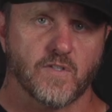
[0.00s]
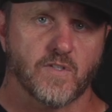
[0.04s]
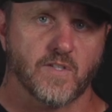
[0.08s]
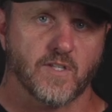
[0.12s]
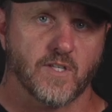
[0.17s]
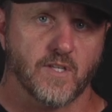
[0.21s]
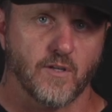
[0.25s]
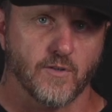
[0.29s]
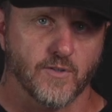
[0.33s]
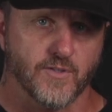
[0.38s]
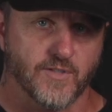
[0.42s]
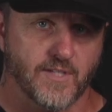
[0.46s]

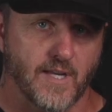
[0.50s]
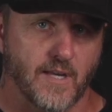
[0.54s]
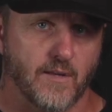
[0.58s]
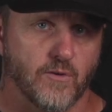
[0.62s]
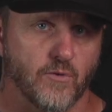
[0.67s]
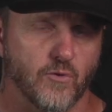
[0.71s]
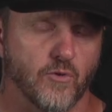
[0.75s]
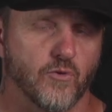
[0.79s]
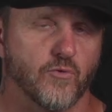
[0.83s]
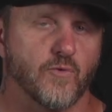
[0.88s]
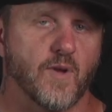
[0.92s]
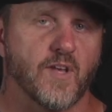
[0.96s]
skill set
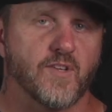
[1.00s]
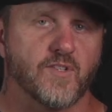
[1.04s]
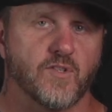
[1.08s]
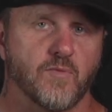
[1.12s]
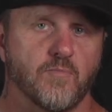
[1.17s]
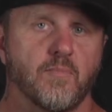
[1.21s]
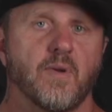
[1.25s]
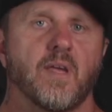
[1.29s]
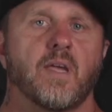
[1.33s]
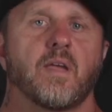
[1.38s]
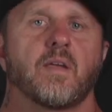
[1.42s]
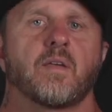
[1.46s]
or
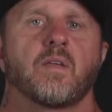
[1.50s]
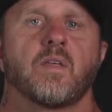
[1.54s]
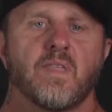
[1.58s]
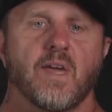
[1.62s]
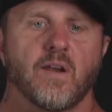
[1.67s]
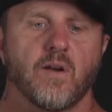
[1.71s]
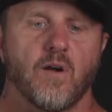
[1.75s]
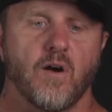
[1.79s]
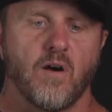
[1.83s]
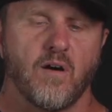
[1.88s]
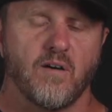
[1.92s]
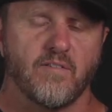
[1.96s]
resume
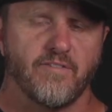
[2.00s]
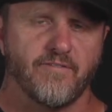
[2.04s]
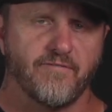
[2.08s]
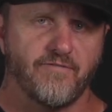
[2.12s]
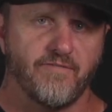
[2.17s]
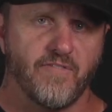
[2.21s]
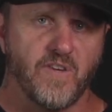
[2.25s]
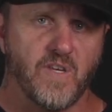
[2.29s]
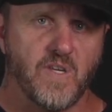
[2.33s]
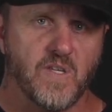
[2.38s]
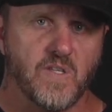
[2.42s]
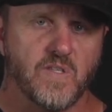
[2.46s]
that all
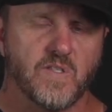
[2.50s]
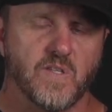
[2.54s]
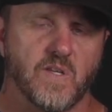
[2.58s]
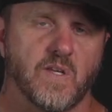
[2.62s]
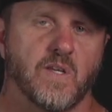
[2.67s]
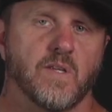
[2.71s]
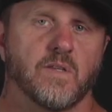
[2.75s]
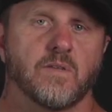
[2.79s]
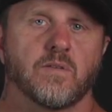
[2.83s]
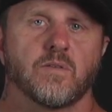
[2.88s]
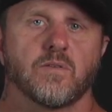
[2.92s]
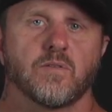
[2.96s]
feeds
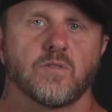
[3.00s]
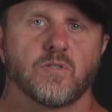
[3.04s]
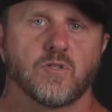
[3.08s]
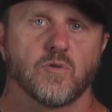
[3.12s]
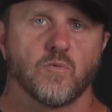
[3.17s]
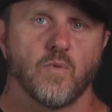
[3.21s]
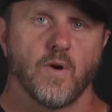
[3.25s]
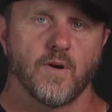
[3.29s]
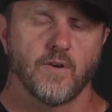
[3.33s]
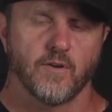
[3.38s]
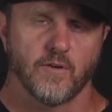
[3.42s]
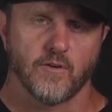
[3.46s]
in to
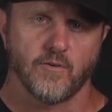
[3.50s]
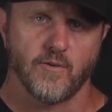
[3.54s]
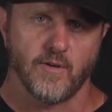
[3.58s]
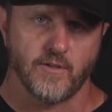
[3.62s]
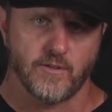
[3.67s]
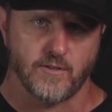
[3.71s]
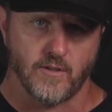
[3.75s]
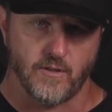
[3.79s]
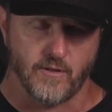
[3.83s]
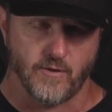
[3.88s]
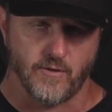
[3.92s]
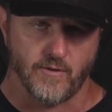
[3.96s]
what you're going
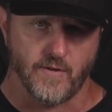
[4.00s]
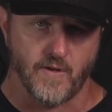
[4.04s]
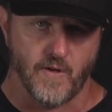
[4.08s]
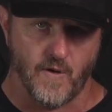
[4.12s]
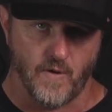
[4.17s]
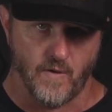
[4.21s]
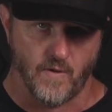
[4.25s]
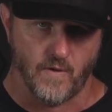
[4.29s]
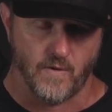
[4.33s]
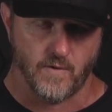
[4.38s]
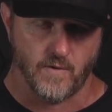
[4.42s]
to learn here.